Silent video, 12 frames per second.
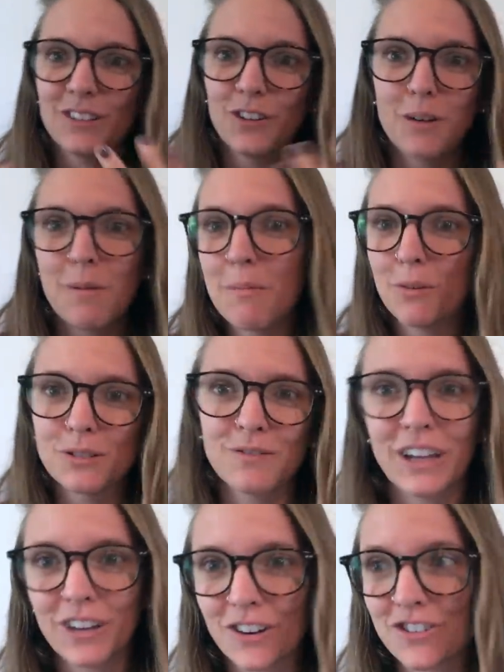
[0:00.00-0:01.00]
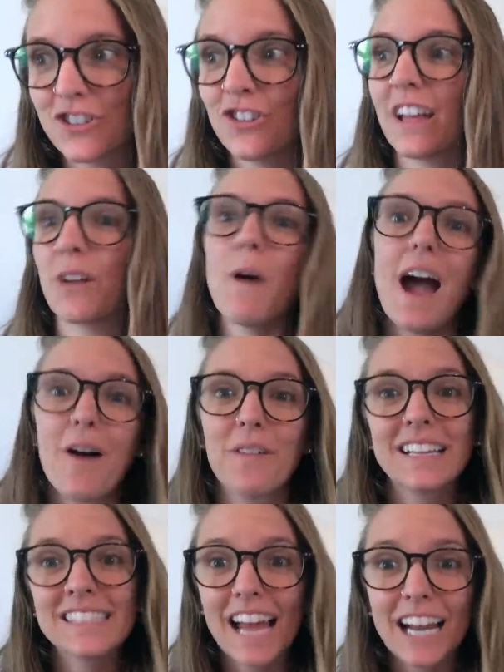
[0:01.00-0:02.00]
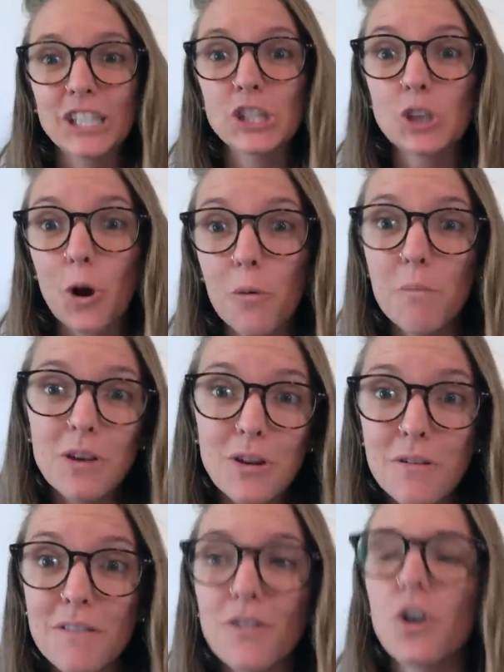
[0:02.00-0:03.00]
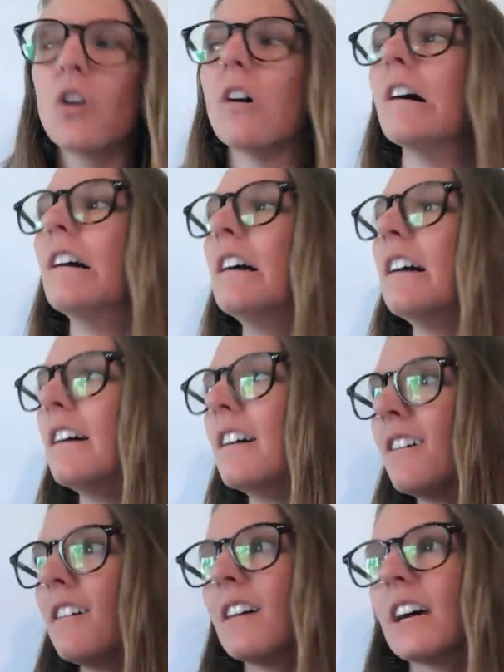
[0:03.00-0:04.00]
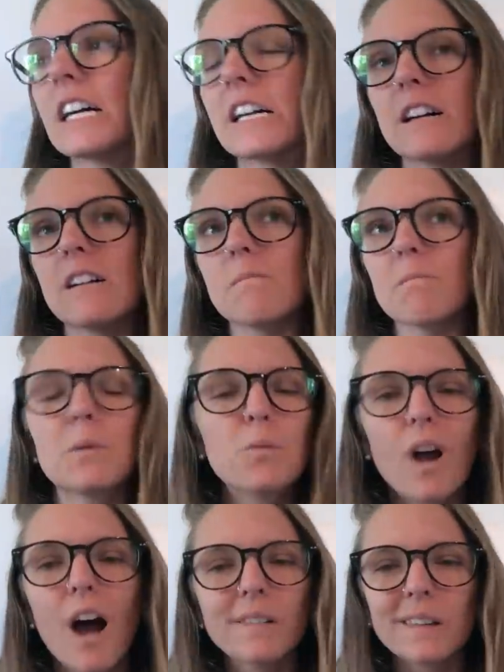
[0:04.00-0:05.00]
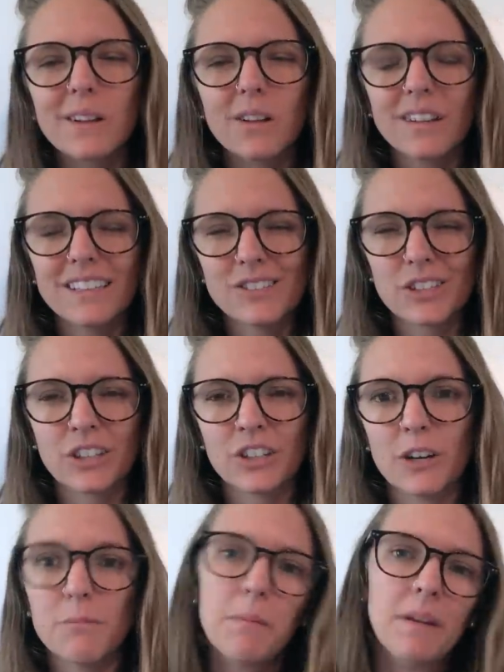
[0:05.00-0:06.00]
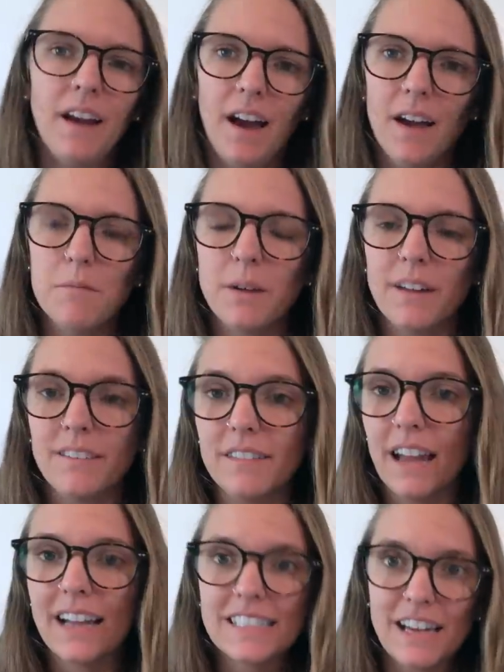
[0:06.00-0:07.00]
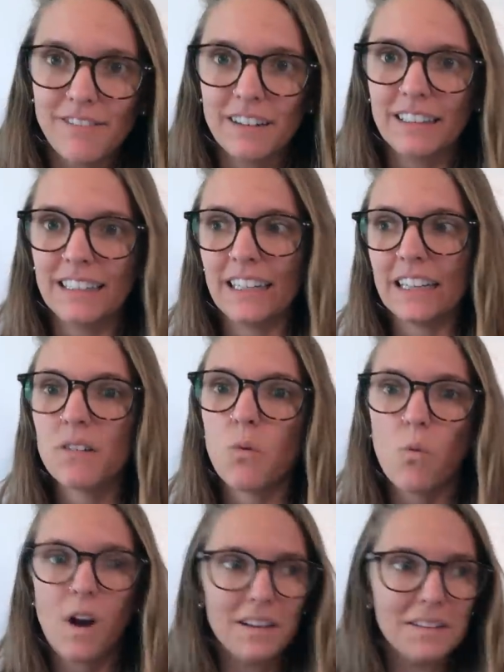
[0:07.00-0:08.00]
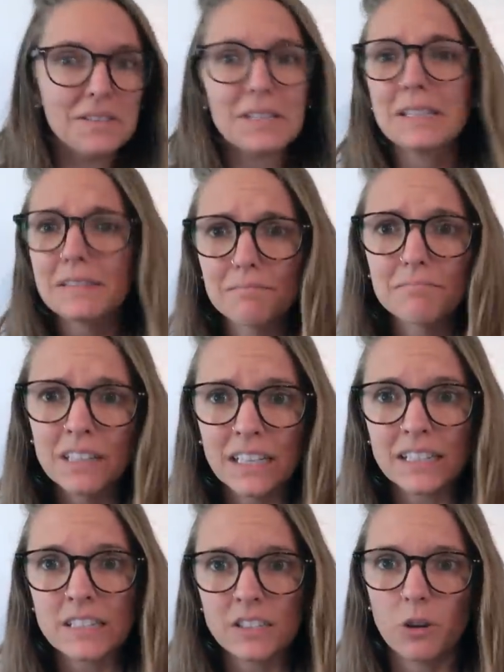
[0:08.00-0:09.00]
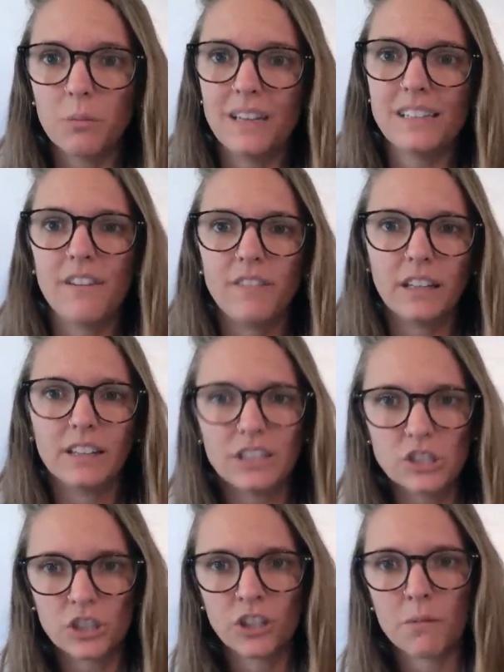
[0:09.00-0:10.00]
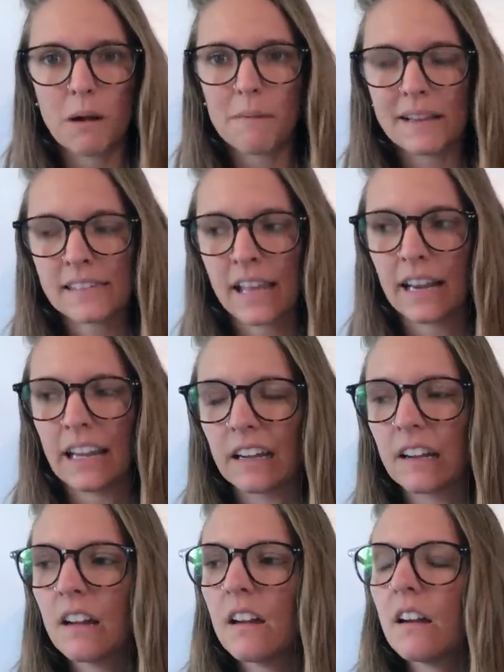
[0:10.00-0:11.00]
look at people's fingers and you're like wow they sign so beautiful um, and we're all a little insecure maybe not but I definitely was and can still be definitely insecure about my signing